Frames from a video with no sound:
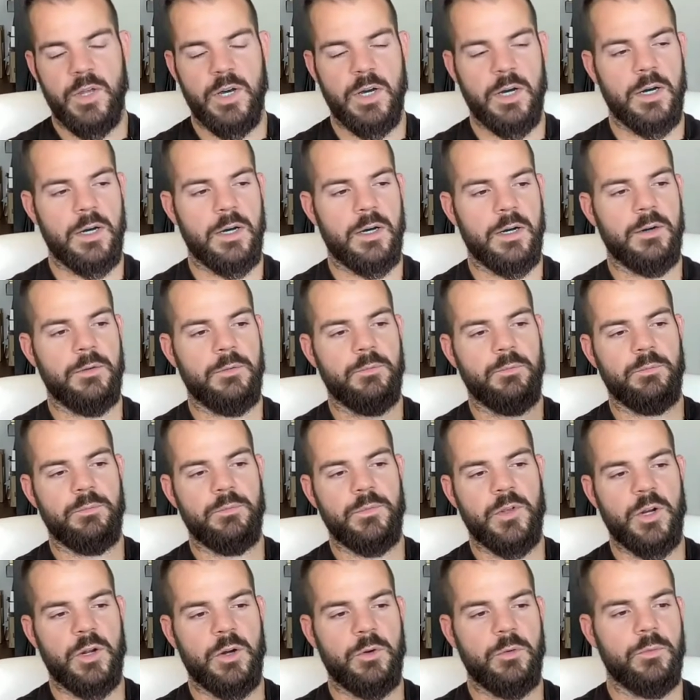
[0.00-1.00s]
the
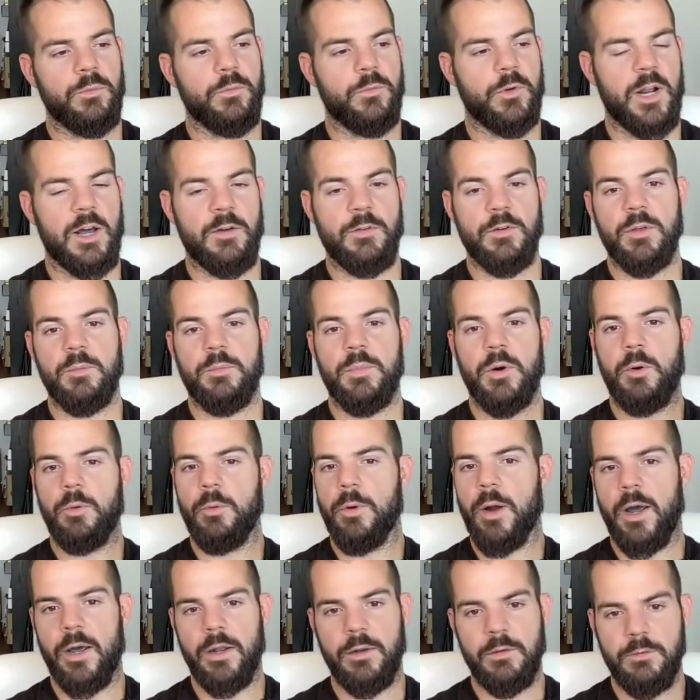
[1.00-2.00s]
you know, whatever, the boat
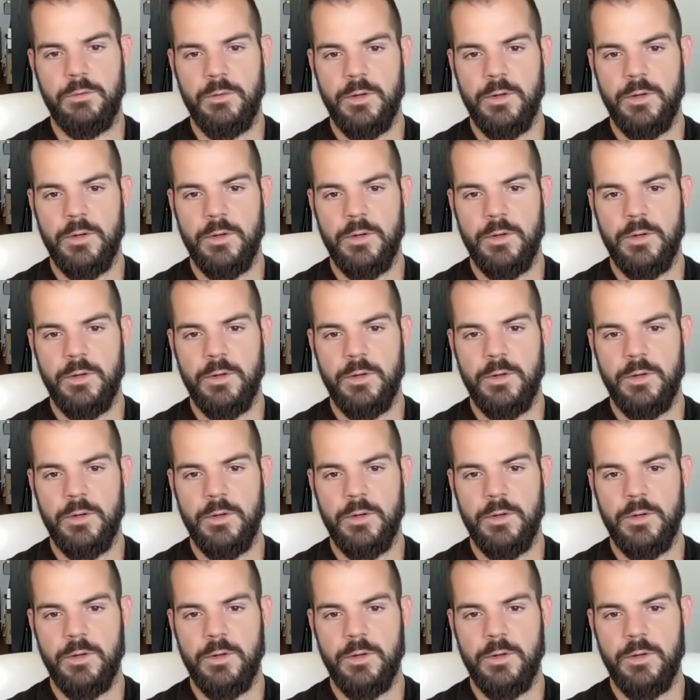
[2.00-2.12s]
ride.